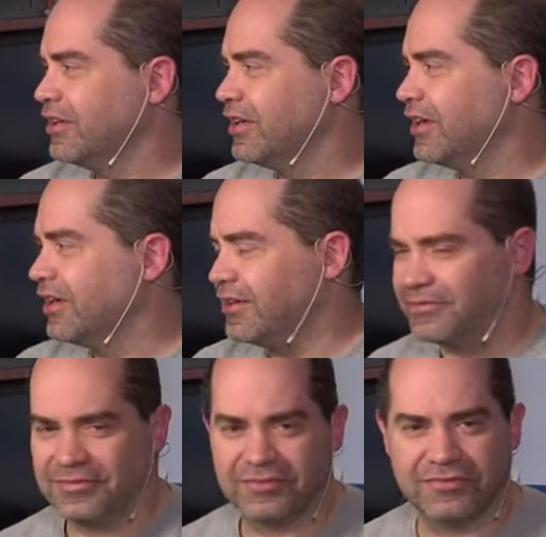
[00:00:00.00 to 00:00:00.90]

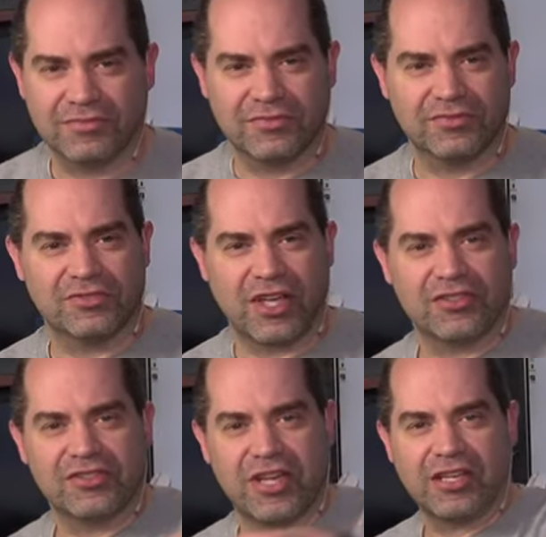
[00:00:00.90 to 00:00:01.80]
Um,
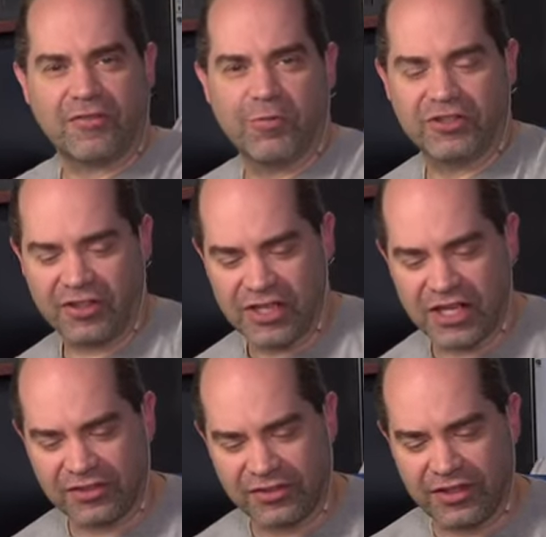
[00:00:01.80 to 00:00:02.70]
daisy chaining from one to the
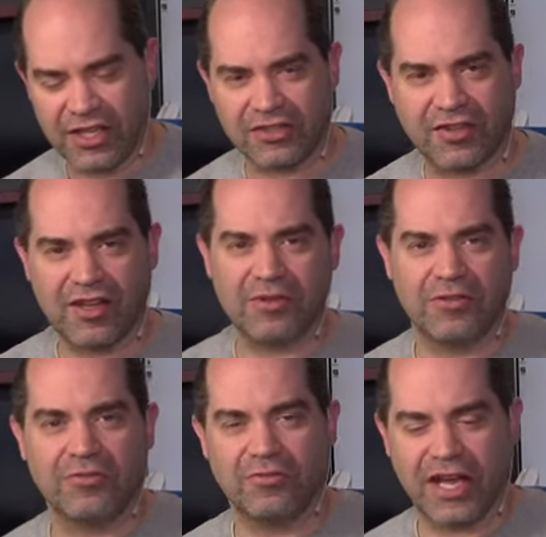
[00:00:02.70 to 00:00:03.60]
next, each time
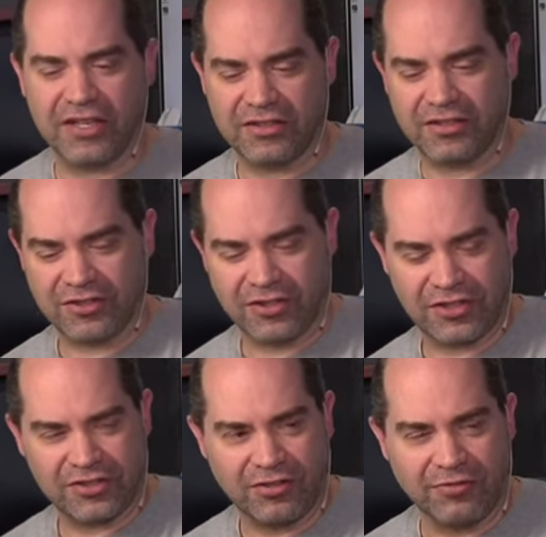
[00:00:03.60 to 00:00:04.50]
you add an
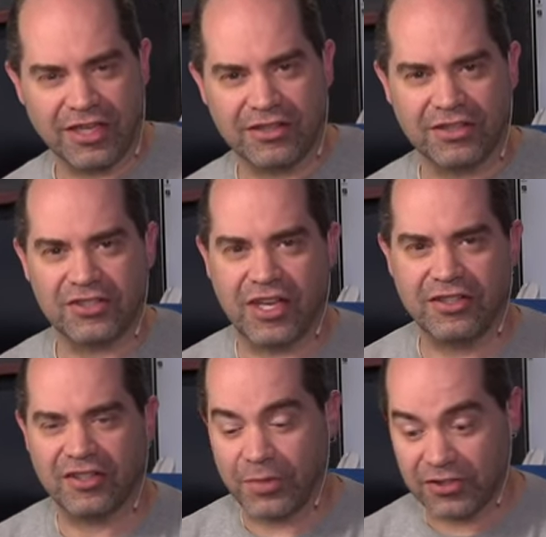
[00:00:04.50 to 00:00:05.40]
additional link in the
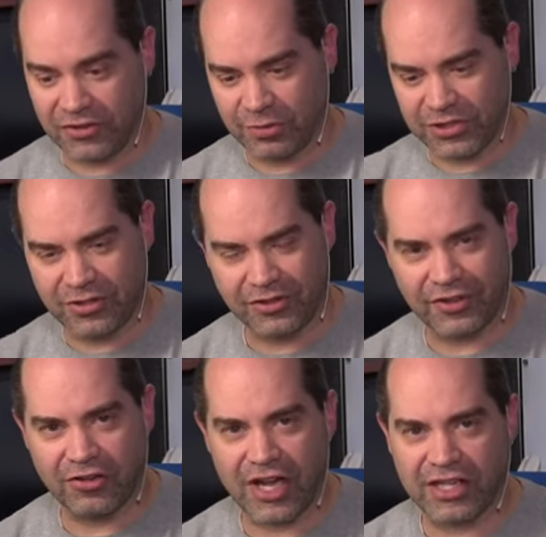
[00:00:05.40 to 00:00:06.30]
chain, especially switchers,
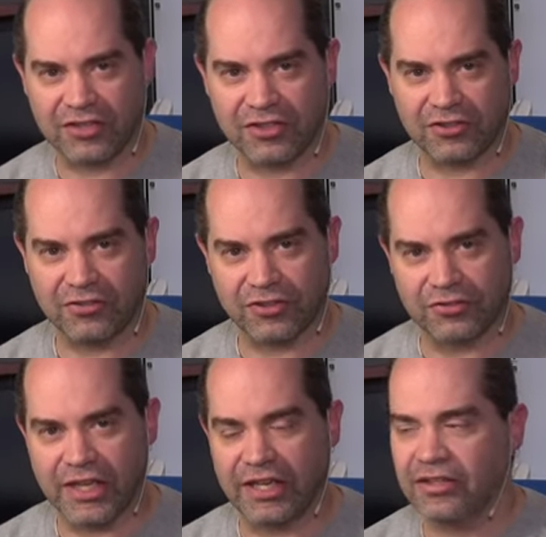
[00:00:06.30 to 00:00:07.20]
you're adding additional
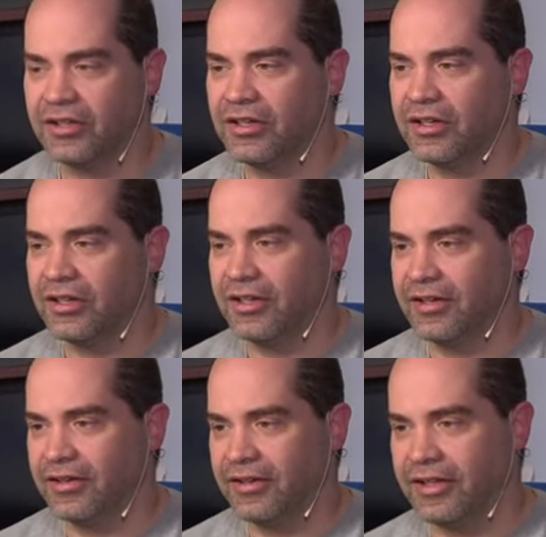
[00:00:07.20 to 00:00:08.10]
delay.
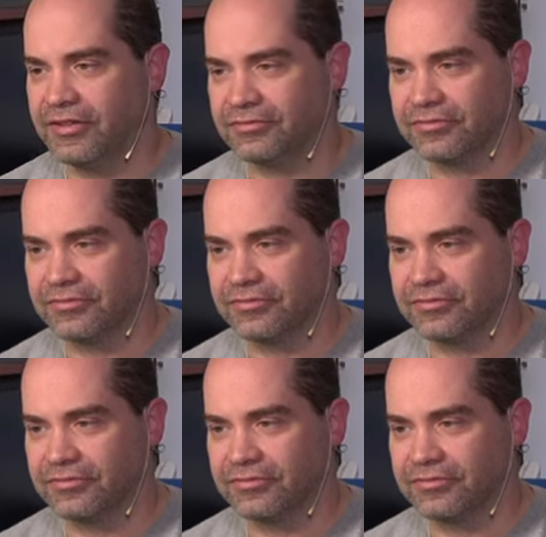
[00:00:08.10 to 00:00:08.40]
Uh, and